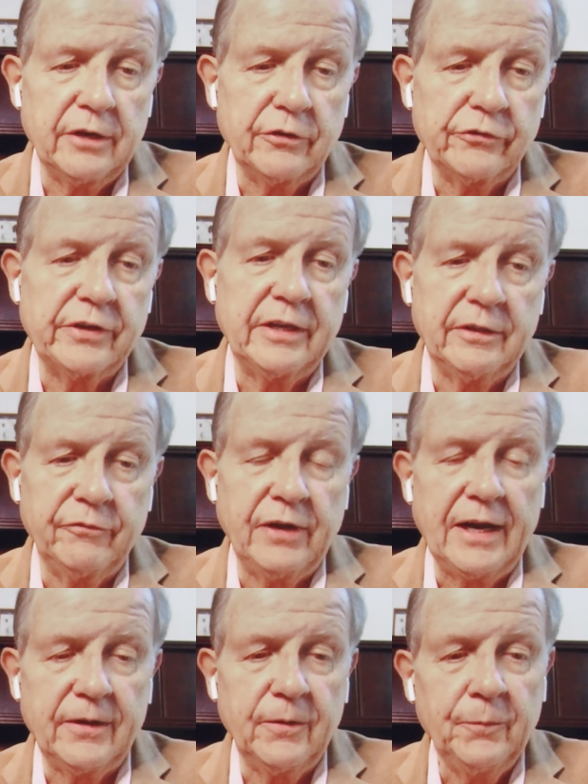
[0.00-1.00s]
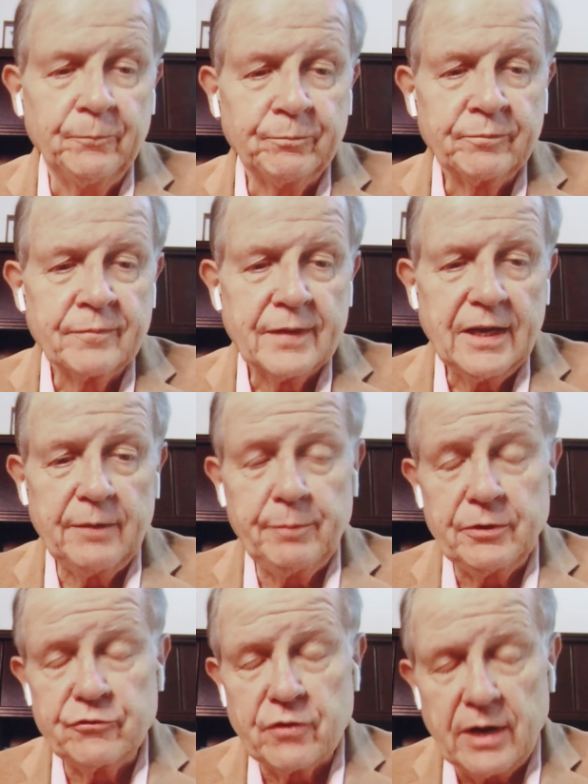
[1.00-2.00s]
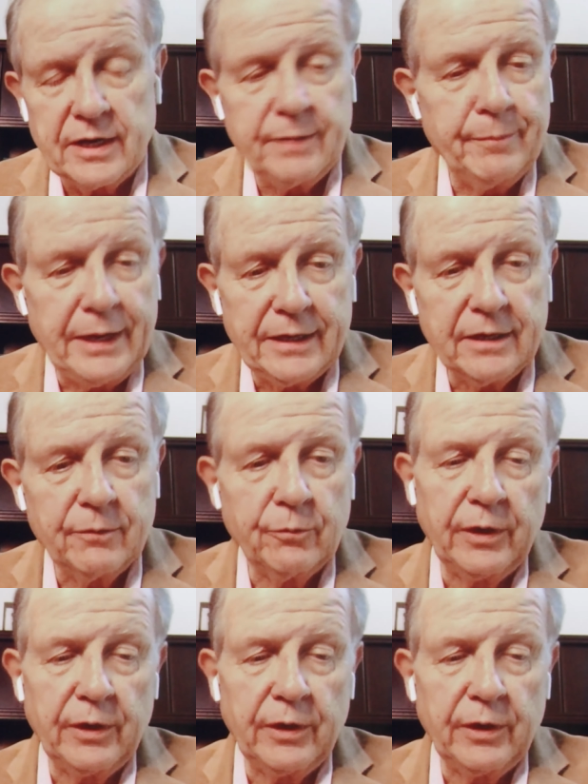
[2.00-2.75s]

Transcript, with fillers: understand the value They'd been trying to make it.